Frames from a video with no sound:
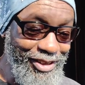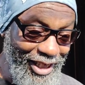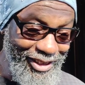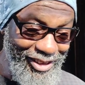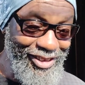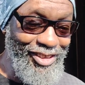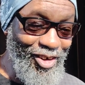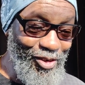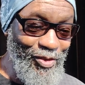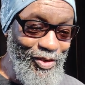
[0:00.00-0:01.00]
That's the
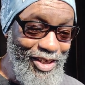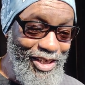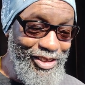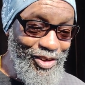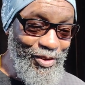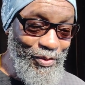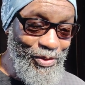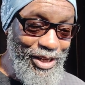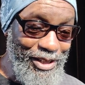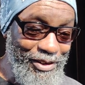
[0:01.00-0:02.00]
whole the whole
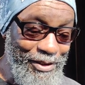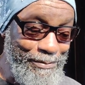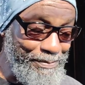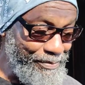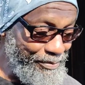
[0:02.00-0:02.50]
thing. You know.